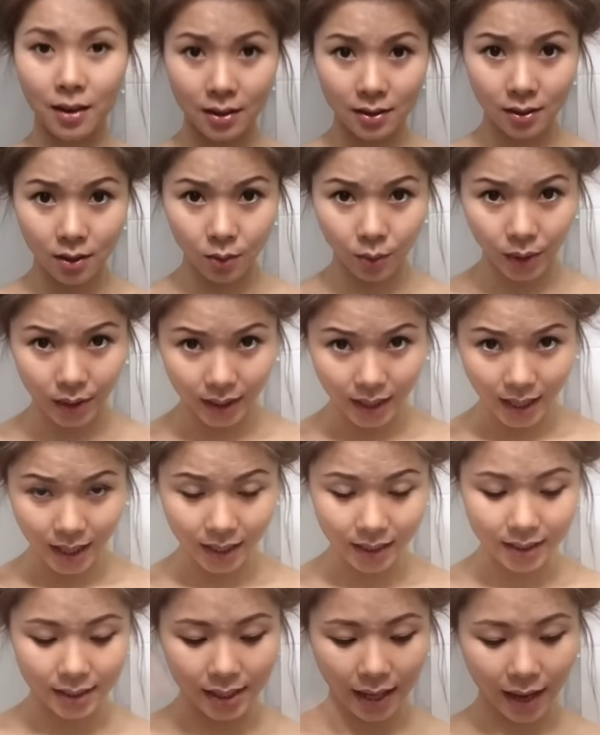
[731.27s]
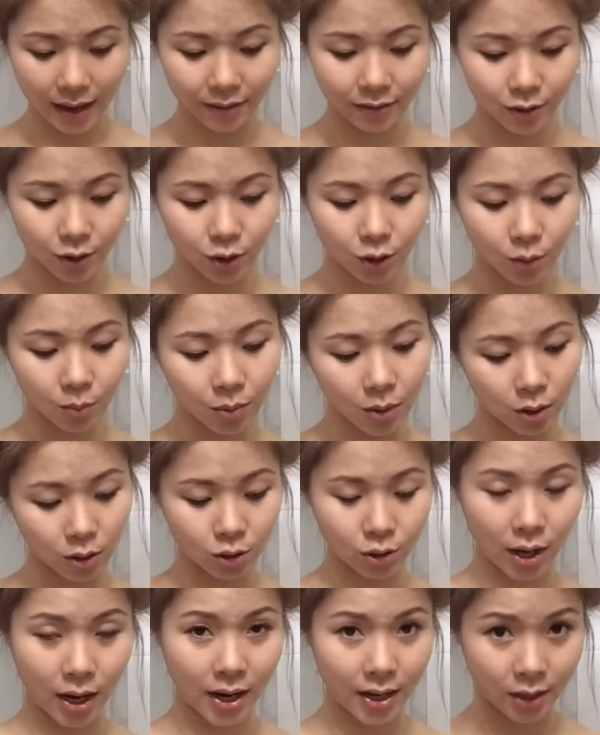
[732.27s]
So with this, after you blow
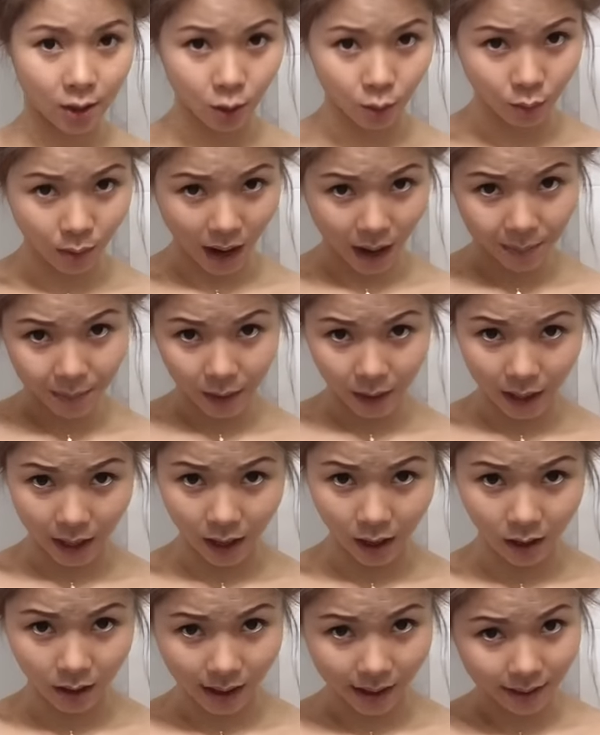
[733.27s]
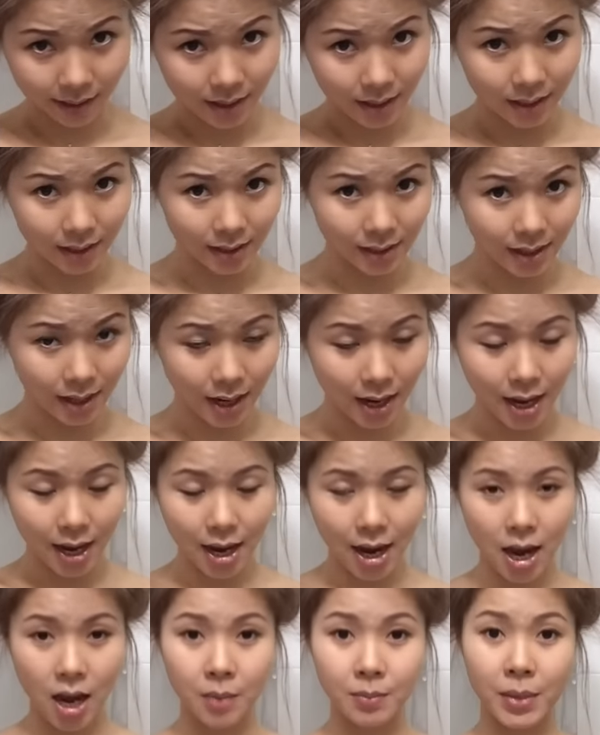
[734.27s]
dry and you wrap the hair like this,
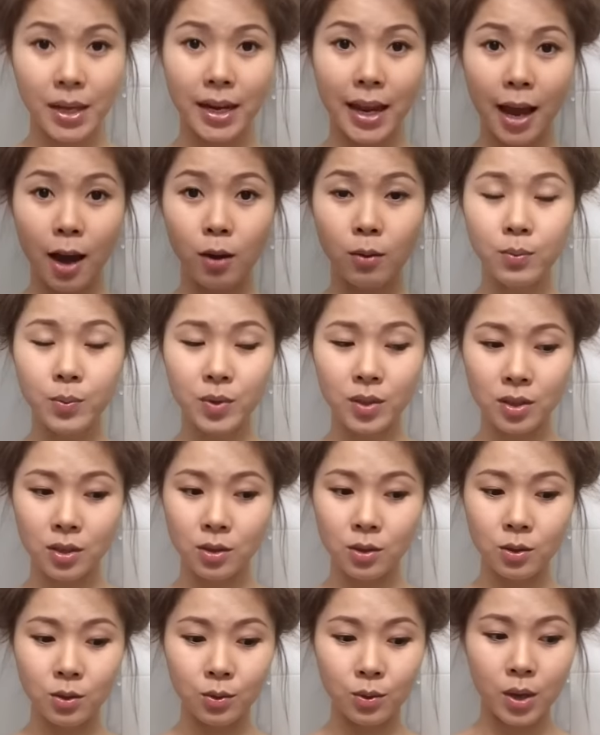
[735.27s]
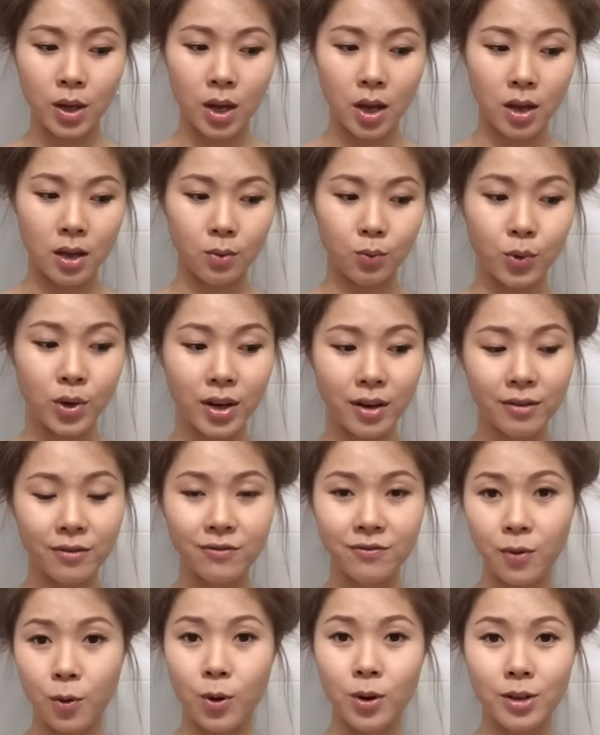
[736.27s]
it helps to
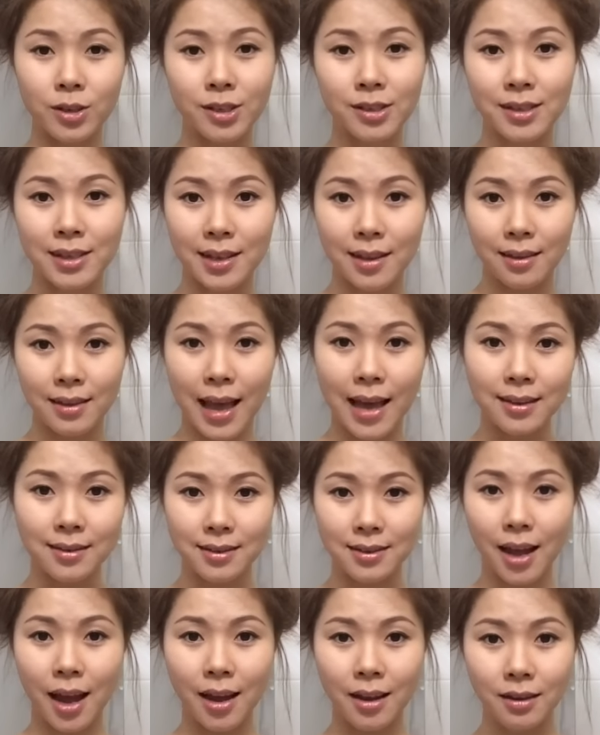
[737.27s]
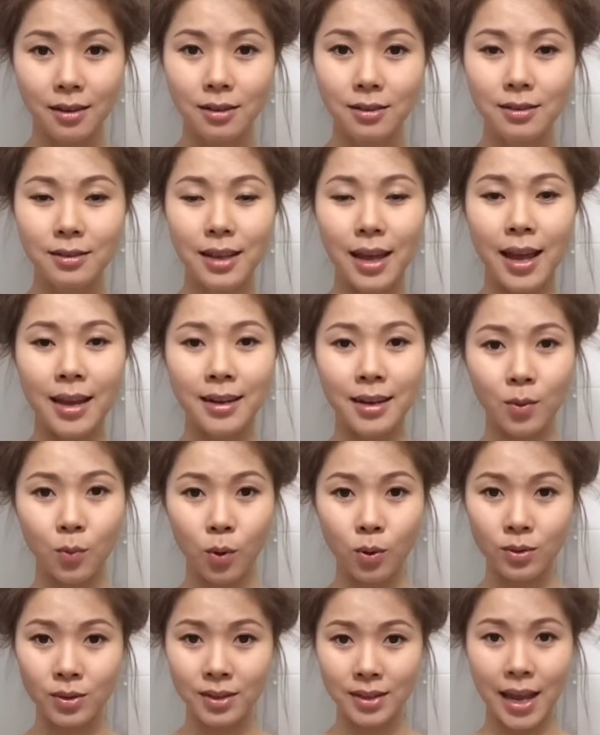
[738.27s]
reinforce that style and it
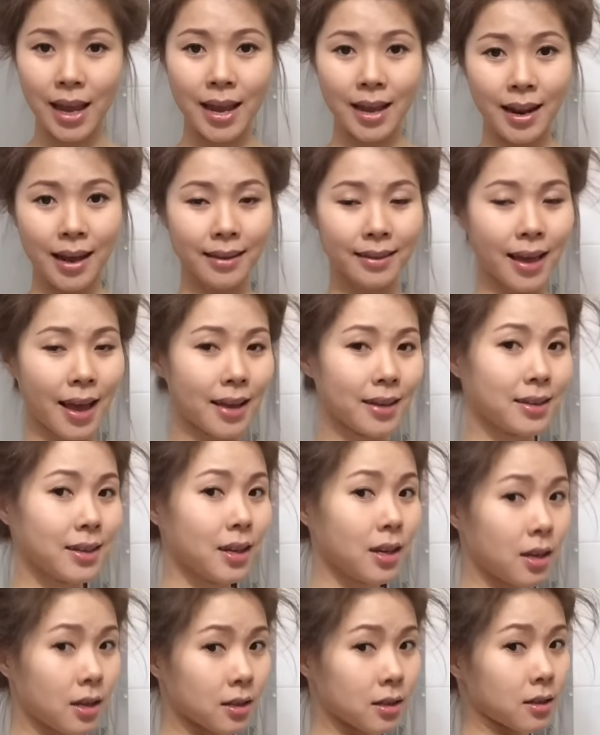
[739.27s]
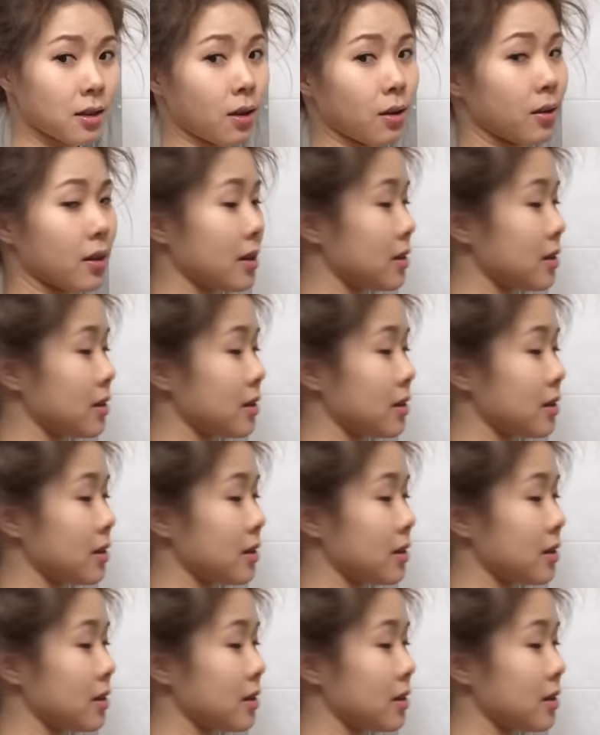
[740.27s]
will stay like that. So